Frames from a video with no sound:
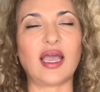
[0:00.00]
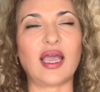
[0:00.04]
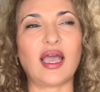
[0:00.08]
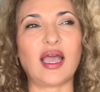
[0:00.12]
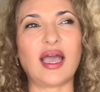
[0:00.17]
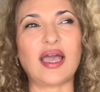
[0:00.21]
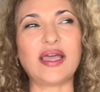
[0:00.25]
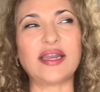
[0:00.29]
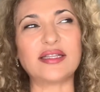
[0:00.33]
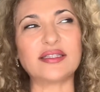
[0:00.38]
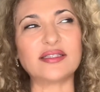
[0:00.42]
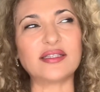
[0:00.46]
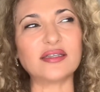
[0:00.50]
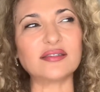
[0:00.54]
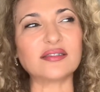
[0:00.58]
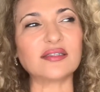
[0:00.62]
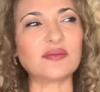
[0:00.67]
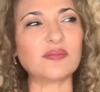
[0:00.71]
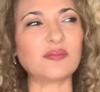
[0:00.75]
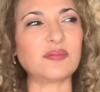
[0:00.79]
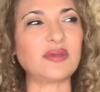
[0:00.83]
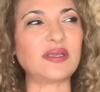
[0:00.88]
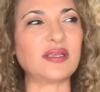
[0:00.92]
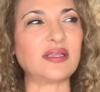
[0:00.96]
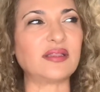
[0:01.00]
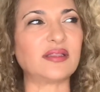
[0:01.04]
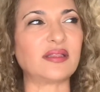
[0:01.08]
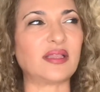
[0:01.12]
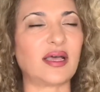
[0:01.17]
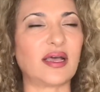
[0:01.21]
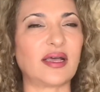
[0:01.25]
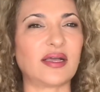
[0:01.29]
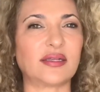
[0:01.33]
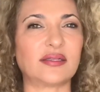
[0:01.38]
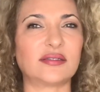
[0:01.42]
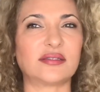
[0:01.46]
And it doesn't mean
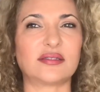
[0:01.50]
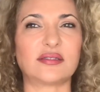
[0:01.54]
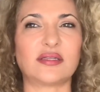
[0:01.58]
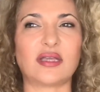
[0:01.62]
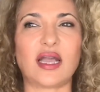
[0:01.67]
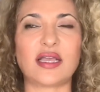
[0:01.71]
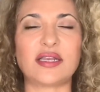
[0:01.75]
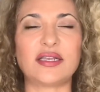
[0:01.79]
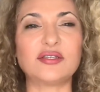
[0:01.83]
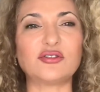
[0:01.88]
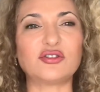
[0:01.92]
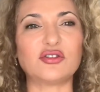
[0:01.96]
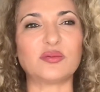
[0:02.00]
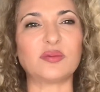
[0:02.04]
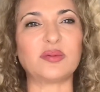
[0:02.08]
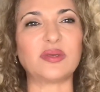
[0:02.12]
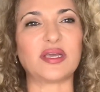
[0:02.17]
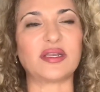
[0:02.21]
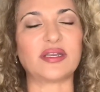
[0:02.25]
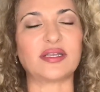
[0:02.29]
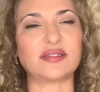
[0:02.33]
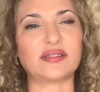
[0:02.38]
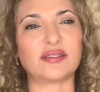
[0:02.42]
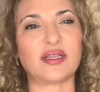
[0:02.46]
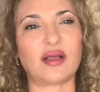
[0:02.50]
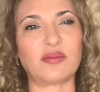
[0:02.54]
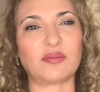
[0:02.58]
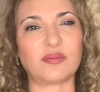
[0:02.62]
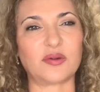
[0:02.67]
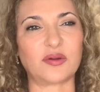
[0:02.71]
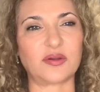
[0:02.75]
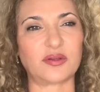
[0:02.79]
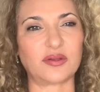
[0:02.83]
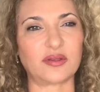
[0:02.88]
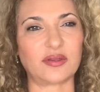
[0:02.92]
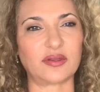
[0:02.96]
that I need to be an
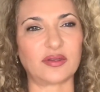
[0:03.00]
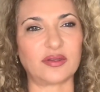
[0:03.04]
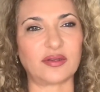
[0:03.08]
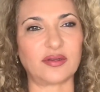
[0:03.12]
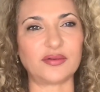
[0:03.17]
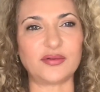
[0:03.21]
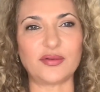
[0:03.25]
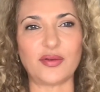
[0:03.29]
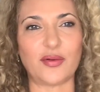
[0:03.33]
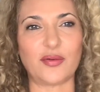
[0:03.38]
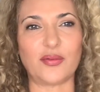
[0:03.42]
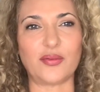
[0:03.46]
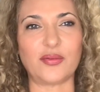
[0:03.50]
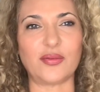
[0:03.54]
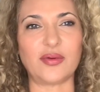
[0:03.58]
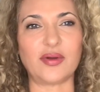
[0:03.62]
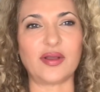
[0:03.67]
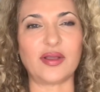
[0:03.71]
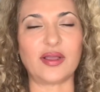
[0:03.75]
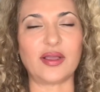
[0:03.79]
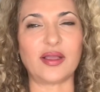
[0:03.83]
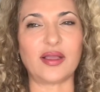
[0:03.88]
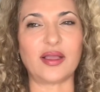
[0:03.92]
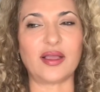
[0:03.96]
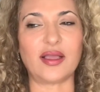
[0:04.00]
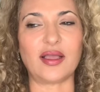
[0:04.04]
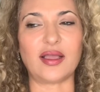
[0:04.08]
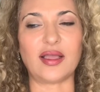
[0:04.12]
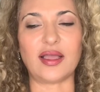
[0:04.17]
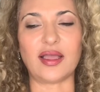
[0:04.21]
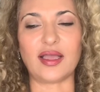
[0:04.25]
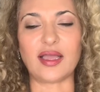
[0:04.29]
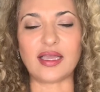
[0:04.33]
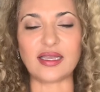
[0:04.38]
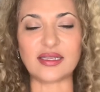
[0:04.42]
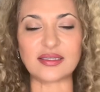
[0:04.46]
example. No,
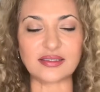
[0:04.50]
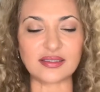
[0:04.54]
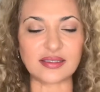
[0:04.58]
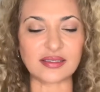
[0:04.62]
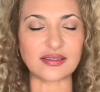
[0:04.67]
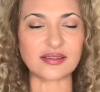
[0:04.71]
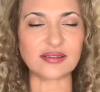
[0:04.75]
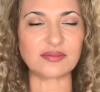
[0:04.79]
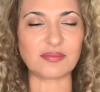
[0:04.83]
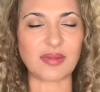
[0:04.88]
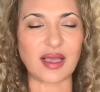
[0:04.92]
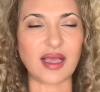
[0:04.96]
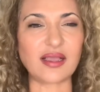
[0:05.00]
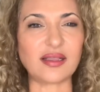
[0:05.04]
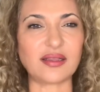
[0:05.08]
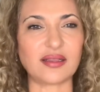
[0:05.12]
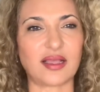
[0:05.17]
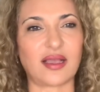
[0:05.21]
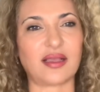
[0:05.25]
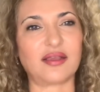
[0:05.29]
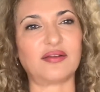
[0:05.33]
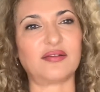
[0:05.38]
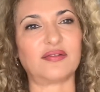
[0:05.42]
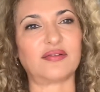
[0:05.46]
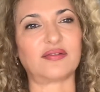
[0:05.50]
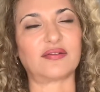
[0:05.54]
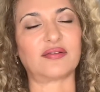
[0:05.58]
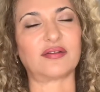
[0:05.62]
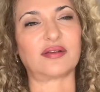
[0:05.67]
it is my life.